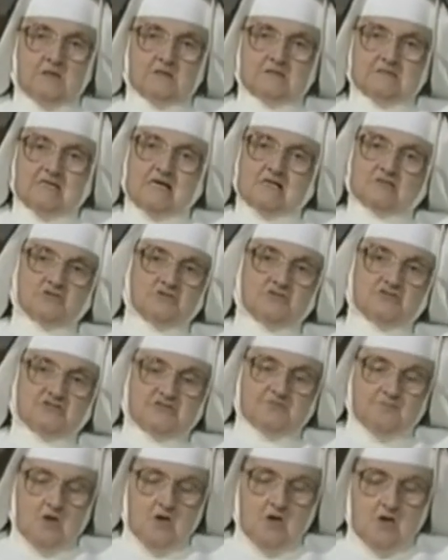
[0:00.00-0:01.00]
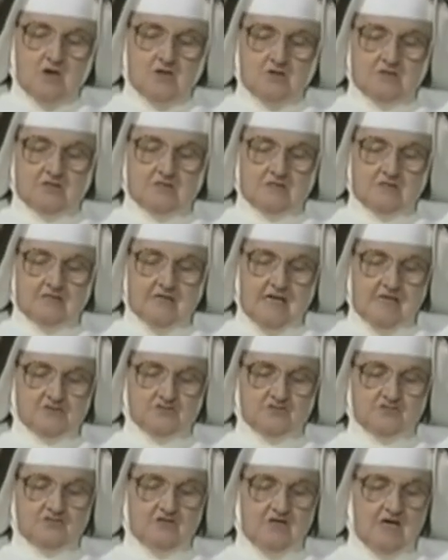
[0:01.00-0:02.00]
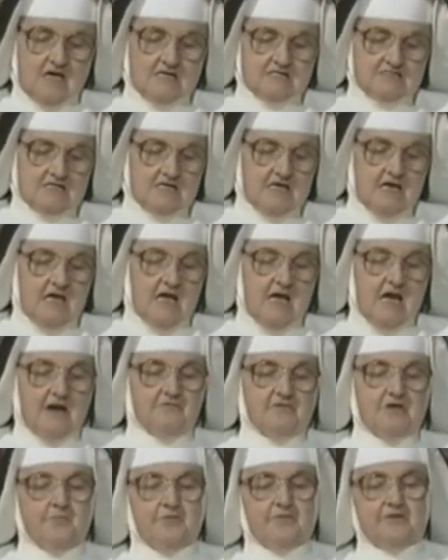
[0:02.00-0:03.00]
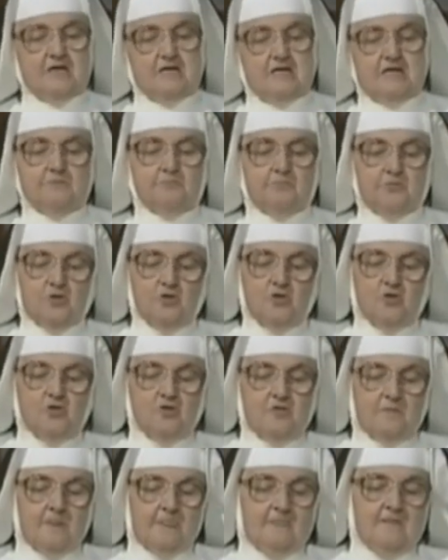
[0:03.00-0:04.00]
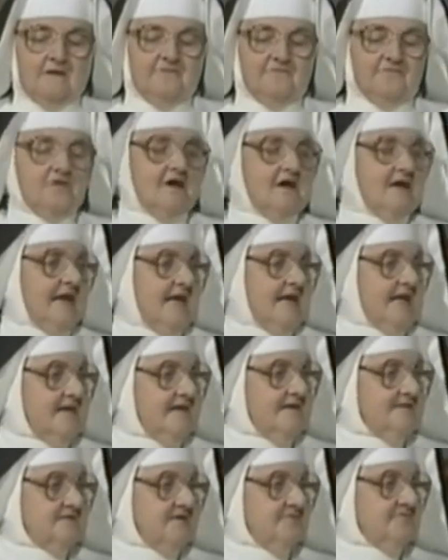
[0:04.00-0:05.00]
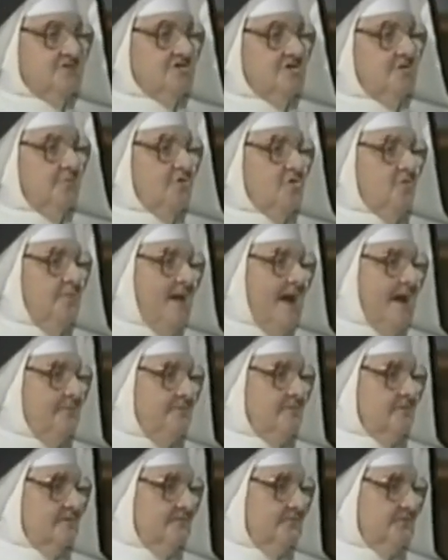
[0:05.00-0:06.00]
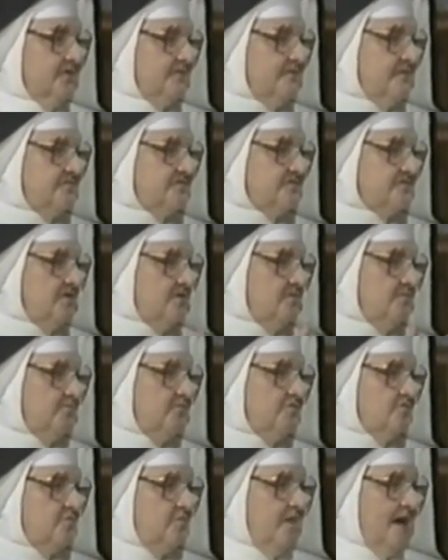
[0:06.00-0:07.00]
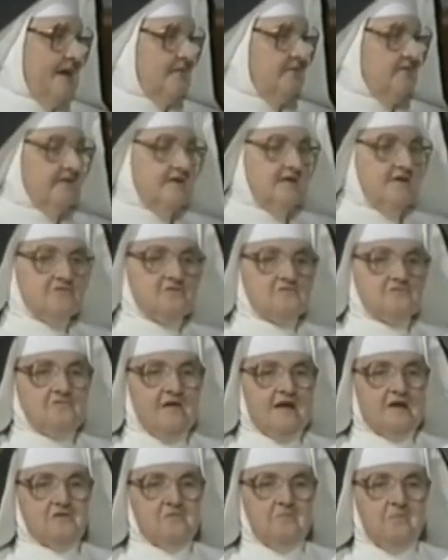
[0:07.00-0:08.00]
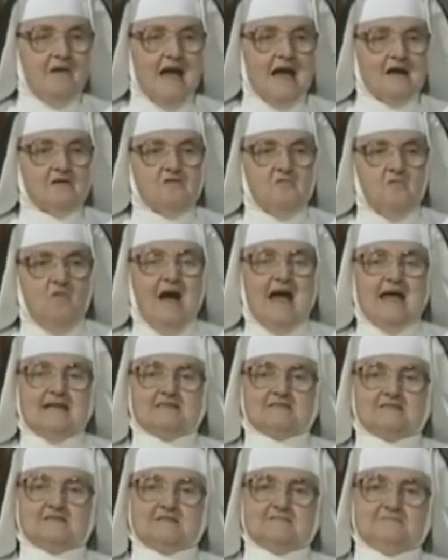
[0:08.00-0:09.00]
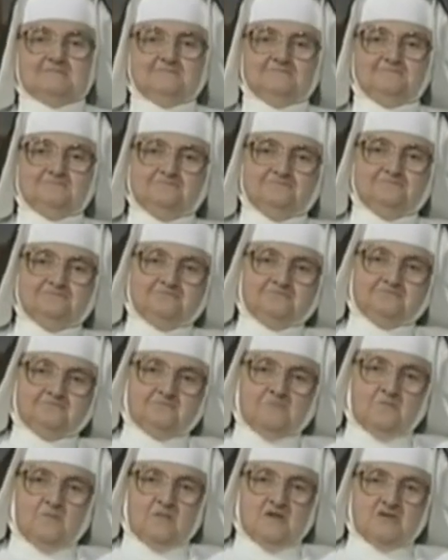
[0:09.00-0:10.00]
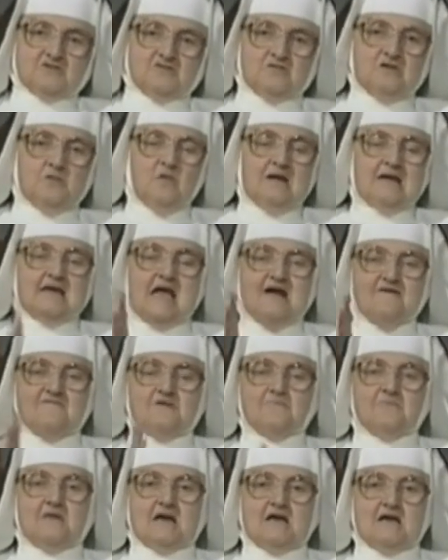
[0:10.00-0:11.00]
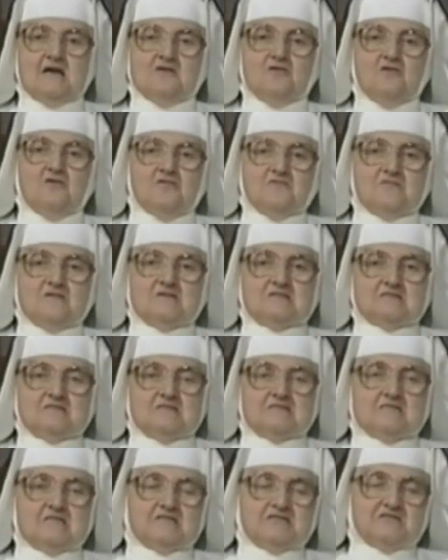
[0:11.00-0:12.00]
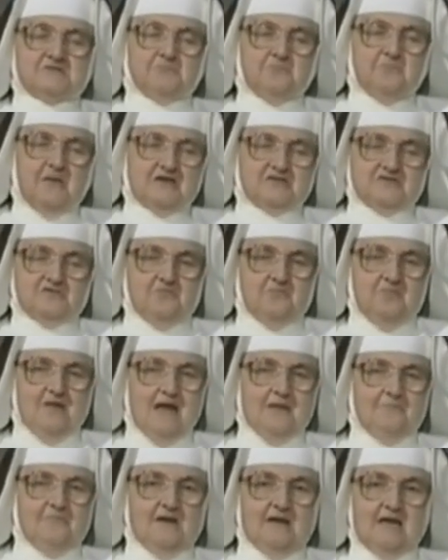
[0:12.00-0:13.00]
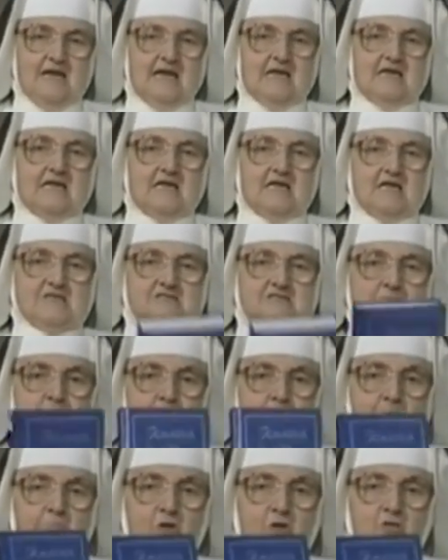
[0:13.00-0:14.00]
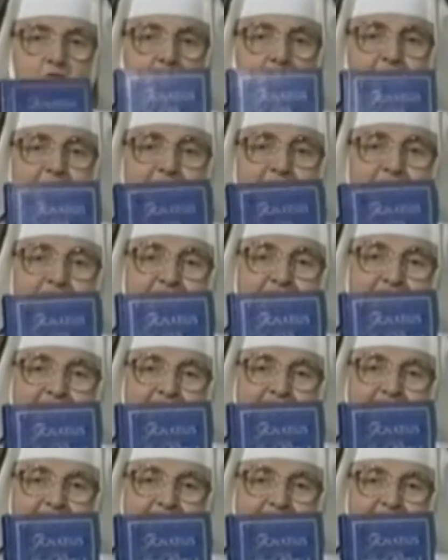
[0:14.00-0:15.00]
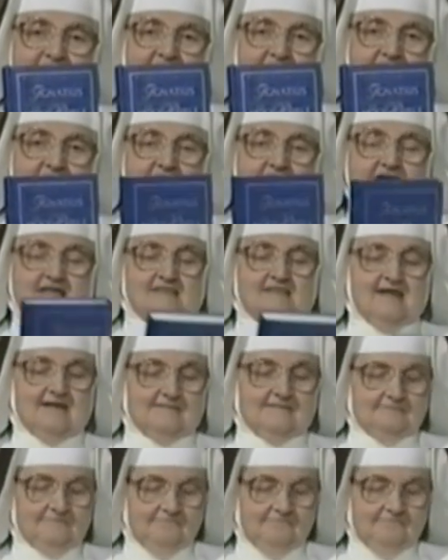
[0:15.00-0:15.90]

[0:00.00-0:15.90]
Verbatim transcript: not too small, not too large. And we put it in blue for Our Lady. Did you ever see a blue Bible? Nobody ever saw a blue Bible, either red or black or white. So we want everybody to know this is a special Bible and it's blue. How you like that?